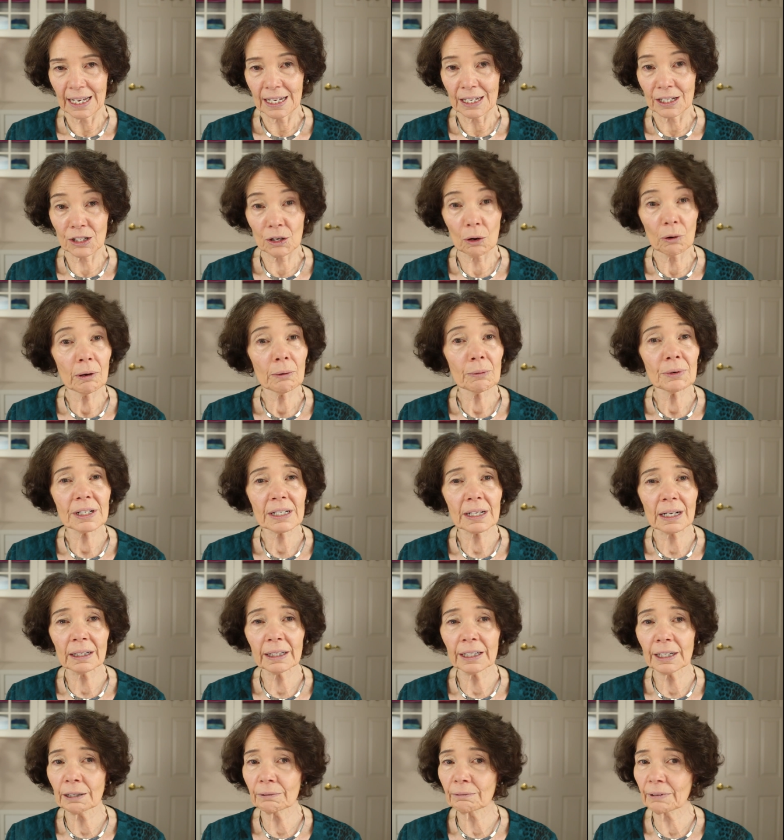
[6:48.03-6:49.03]
So it was
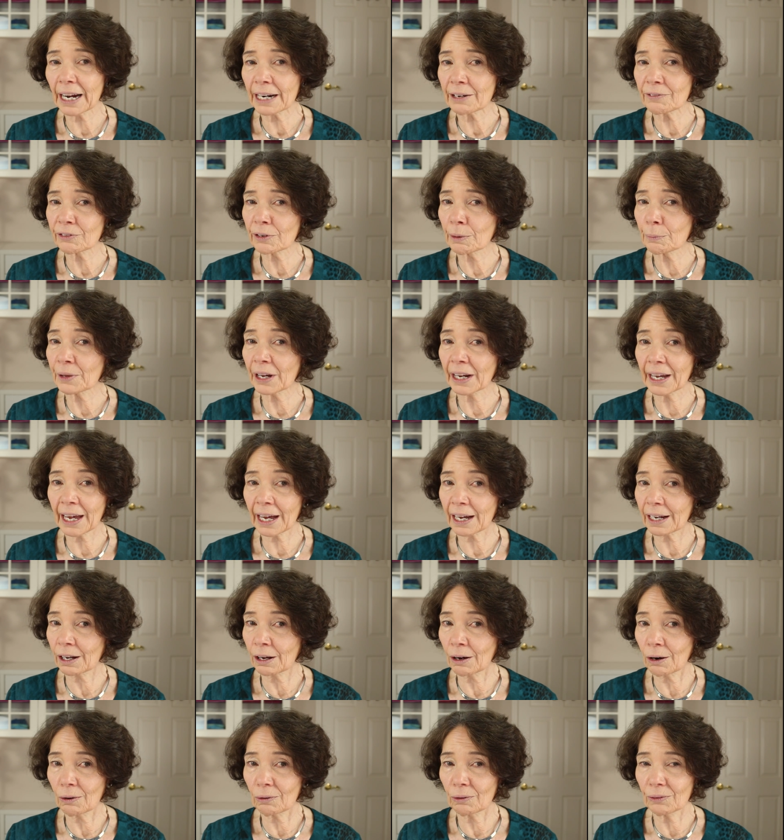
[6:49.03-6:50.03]
clear right from the
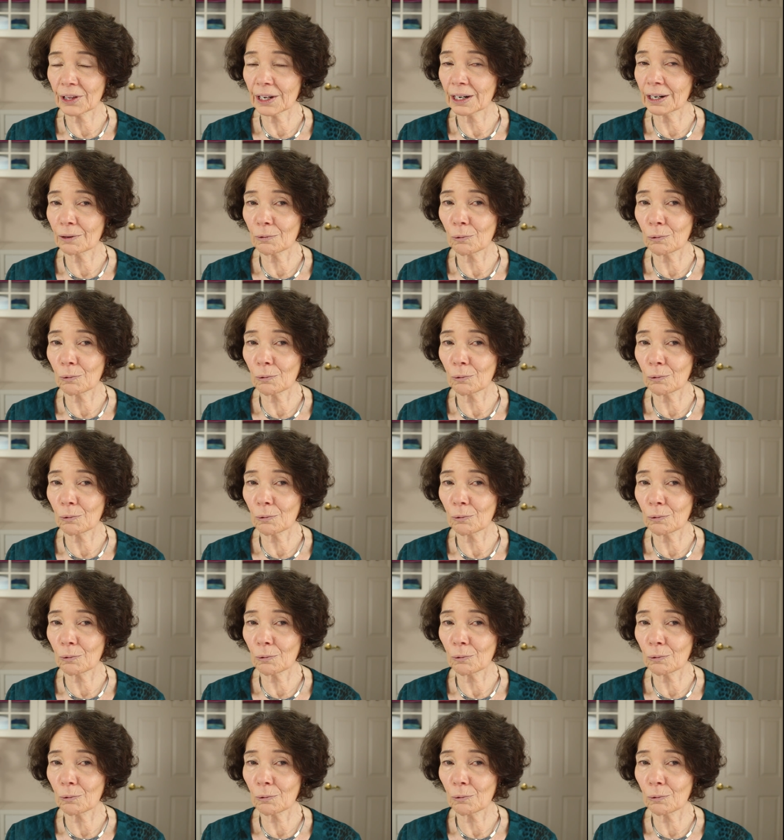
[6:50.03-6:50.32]
get-go that